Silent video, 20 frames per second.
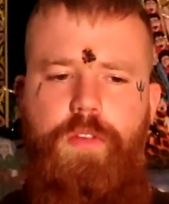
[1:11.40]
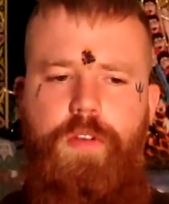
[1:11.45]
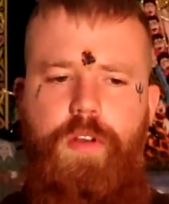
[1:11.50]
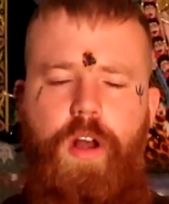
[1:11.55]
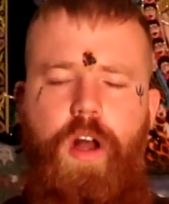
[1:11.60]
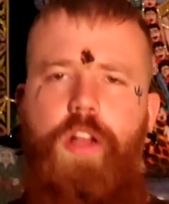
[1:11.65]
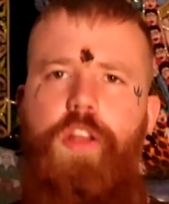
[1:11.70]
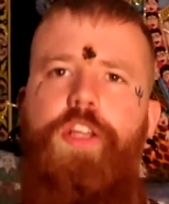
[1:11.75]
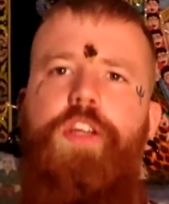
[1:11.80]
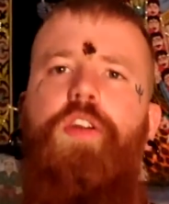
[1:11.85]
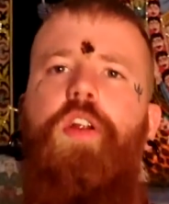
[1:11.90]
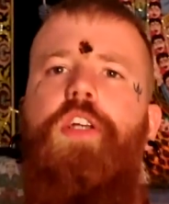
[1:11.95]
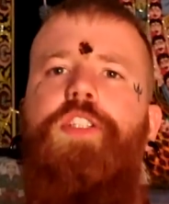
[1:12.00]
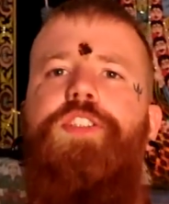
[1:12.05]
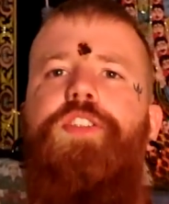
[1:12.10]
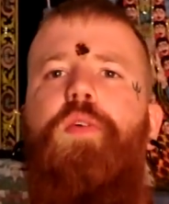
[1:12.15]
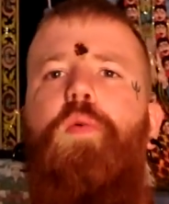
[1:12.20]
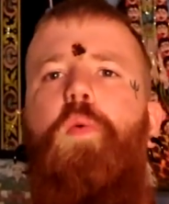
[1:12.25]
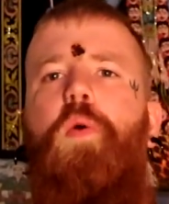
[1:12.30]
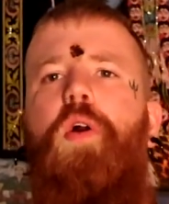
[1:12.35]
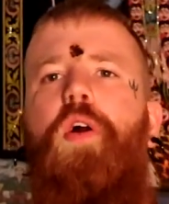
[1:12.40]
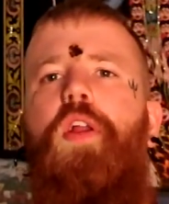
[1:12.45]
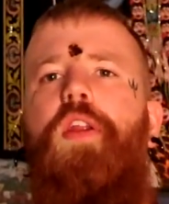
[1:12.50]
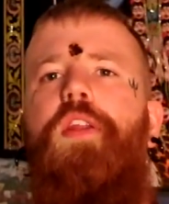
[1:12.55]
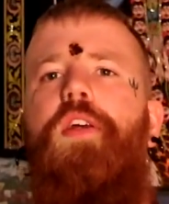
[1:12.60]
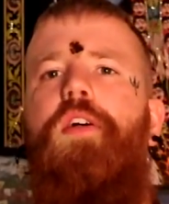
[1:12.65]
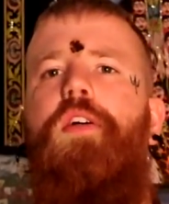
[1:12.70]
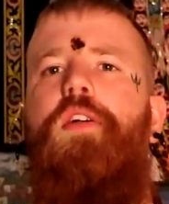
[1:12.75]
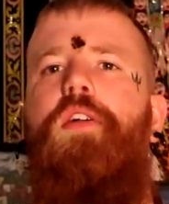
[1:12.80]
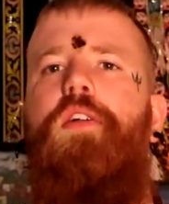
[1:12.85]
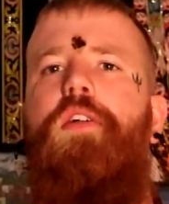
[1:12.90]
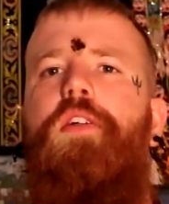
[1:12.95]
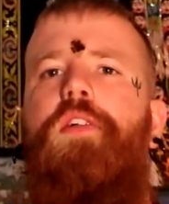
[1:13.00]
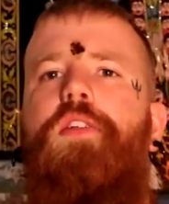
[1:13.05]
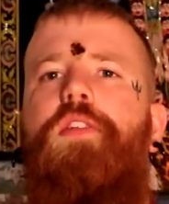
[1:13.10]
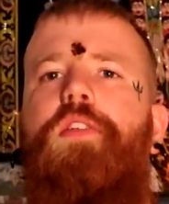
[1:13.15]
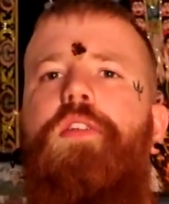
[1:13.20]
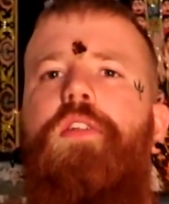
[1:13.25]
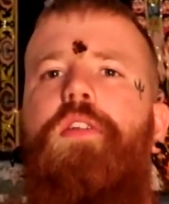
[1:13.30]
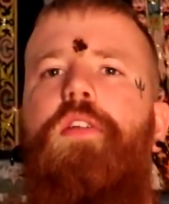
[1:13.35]
all across the world,
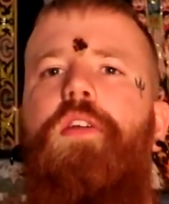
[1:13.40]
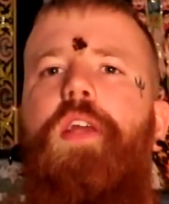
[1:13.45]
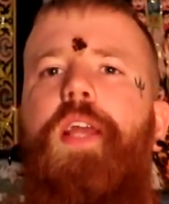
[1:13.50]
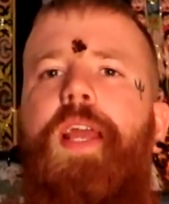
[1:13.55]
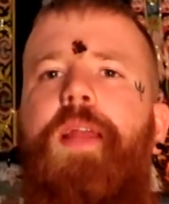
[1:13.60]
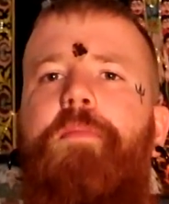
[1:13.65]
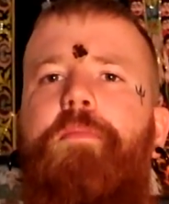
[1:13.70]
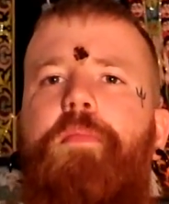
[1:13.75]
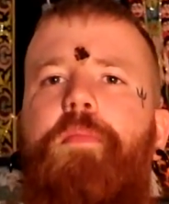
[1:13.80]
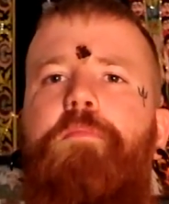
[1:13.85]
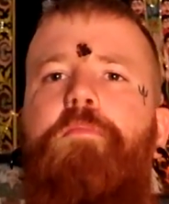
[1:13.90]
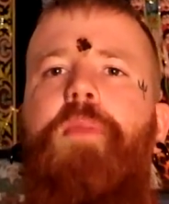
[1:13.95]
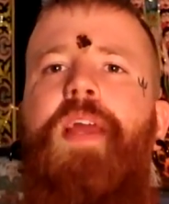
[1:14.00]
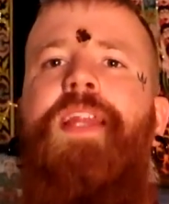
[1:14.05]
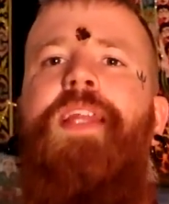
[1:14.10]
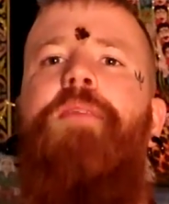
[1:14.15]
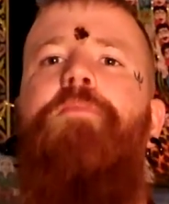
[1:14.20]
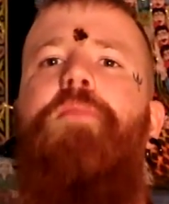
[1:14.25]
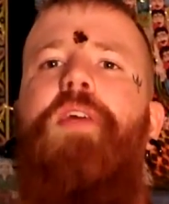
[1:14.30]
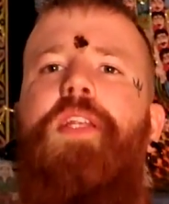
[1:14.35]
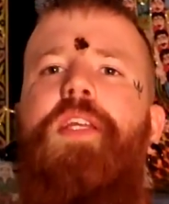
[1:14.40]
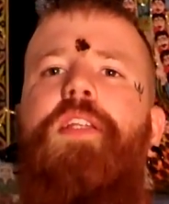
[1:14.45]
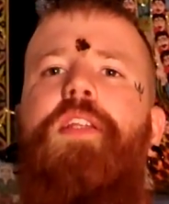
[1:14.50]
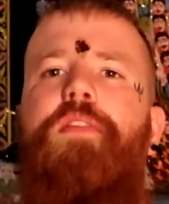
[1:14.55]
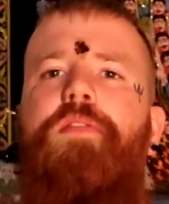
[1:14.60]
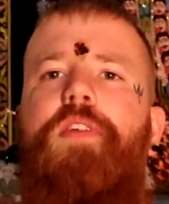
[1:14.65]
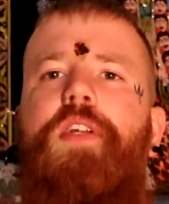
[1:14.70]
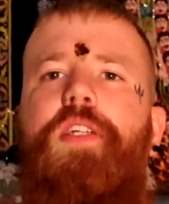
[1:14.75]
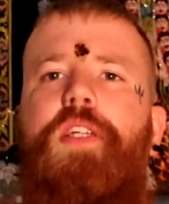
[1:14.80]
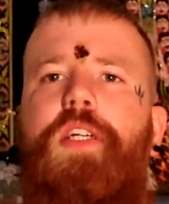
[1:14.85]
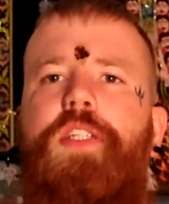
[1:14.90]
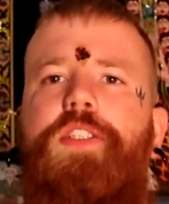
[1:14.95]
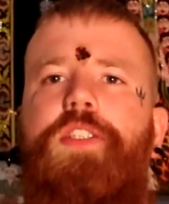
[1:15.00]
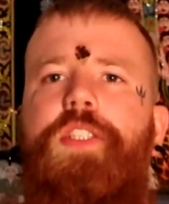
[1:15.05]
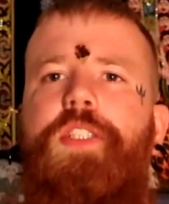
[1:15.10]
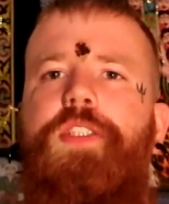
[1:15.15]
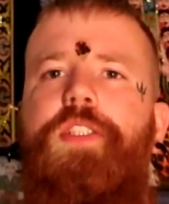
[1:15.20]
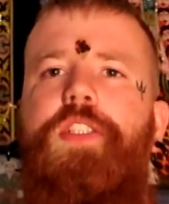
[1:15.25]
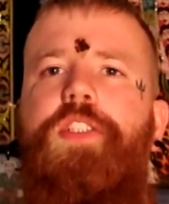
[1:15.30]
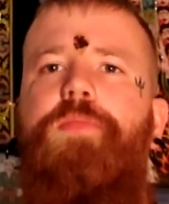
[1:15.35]
in many, many different
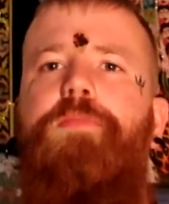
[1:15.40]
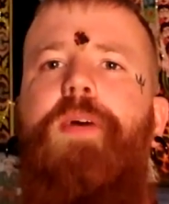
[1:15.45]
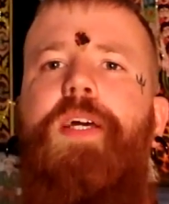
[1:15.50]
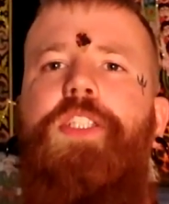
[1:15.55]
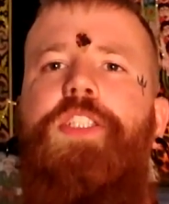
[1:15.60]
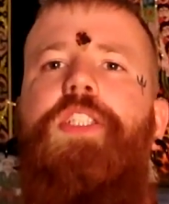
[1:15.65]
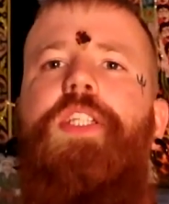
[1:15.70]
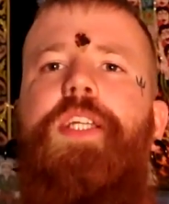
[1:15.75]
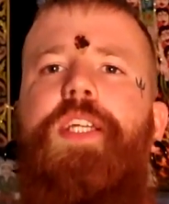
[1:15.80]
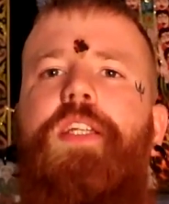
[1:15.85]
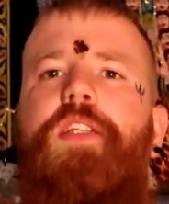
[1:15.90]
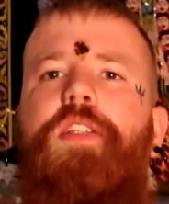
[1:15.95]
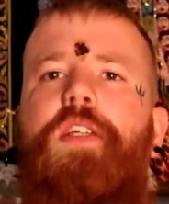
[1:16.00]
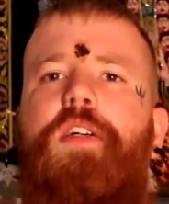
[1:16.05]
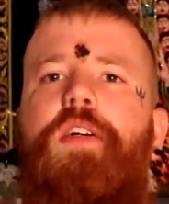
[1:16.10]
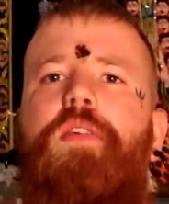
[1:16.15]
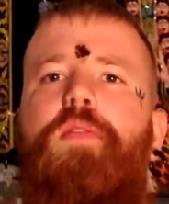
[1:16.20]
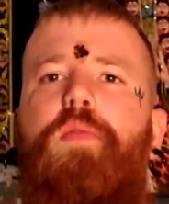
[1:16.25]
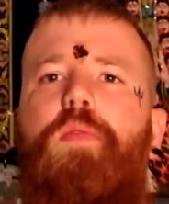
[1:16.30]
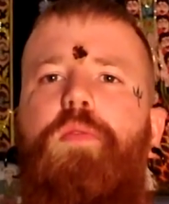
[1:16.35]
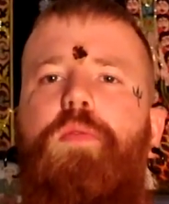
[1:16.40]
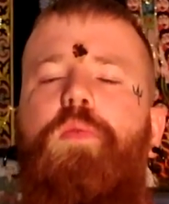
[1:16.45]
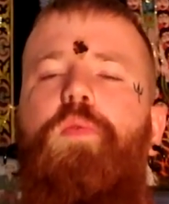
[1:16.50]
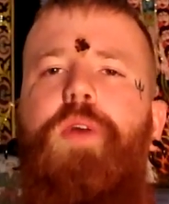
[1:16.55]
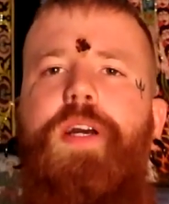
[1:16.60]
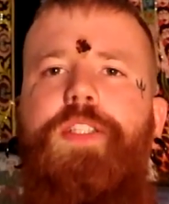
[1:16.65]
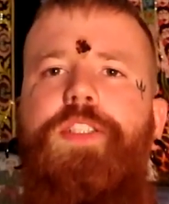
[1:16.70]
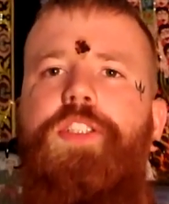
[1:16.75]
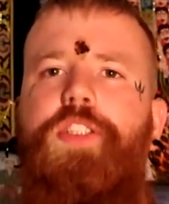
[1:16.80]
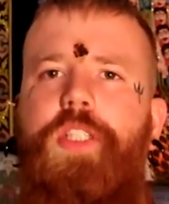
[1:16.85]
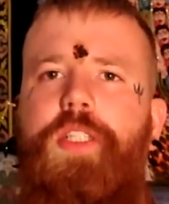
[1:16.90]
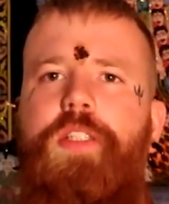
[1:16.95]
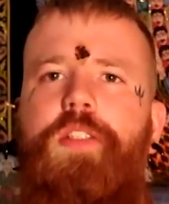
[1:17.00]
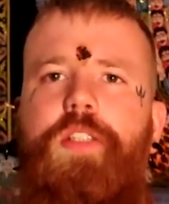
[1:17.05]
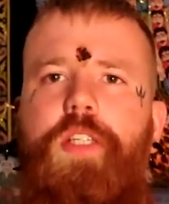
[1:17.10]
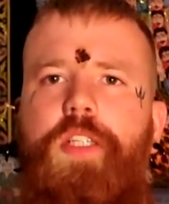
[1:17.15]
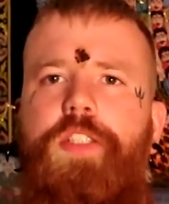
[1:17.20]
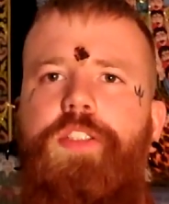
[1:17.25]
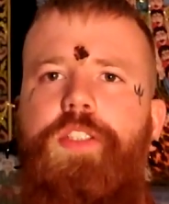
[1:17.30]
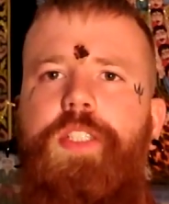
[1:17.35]
countries, especially in the Western
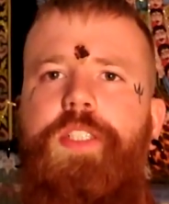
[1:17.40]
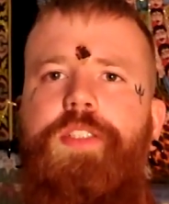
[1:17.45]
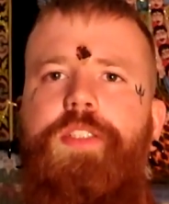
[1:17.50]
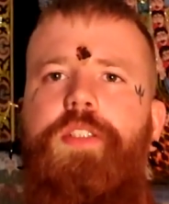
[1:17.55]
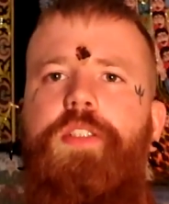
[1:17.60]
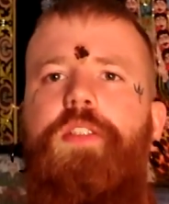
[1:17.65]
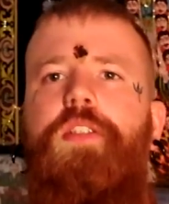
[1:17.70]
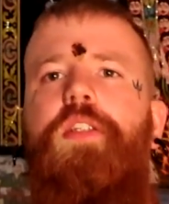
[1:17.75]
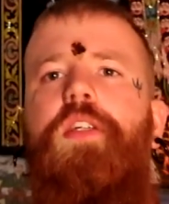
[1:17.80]
countries,